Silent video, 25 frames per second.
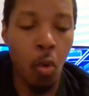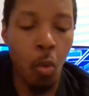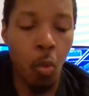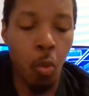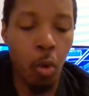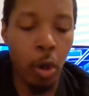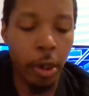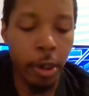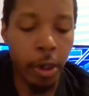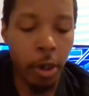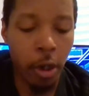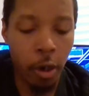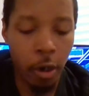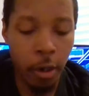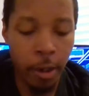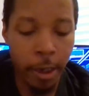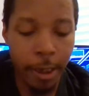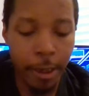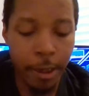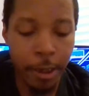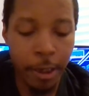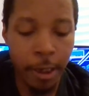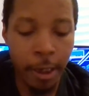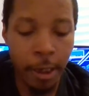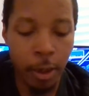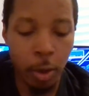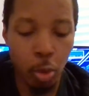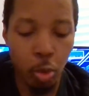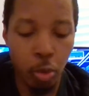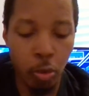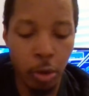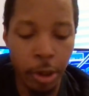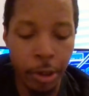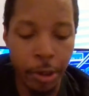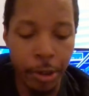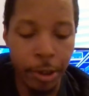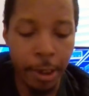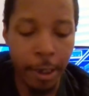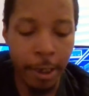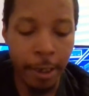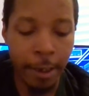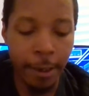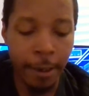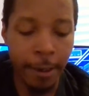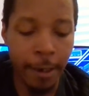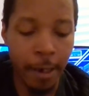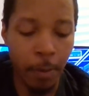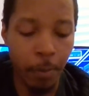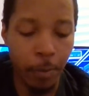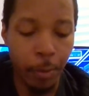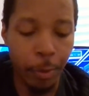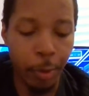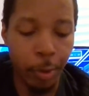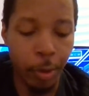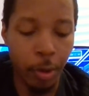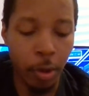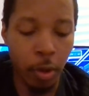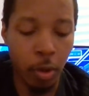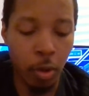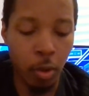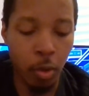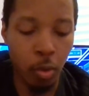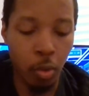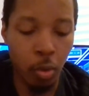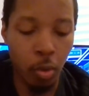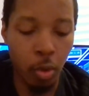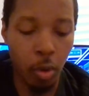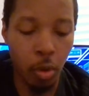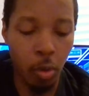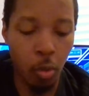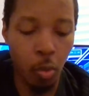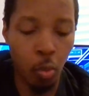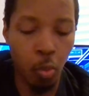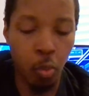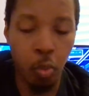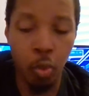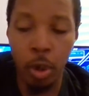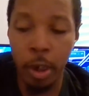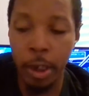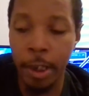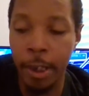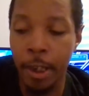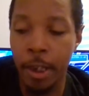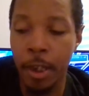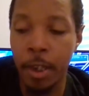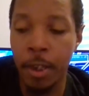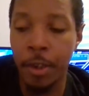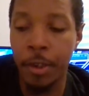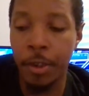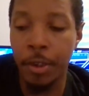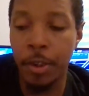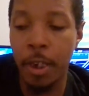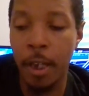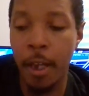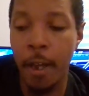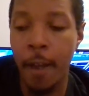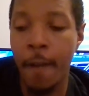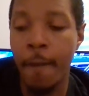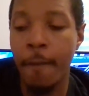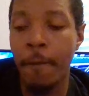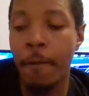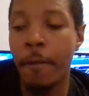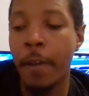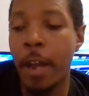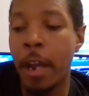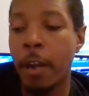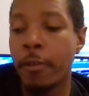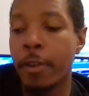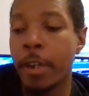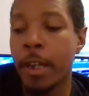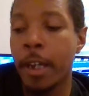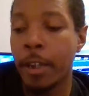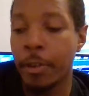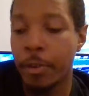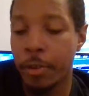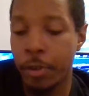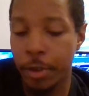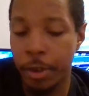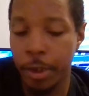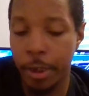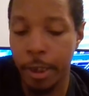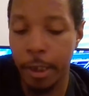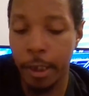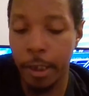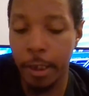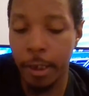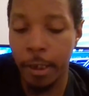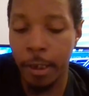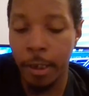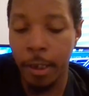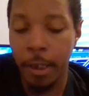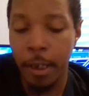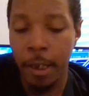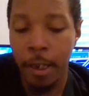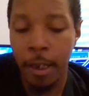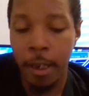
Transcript: what Curtis did towards the end of the episode was very interesting.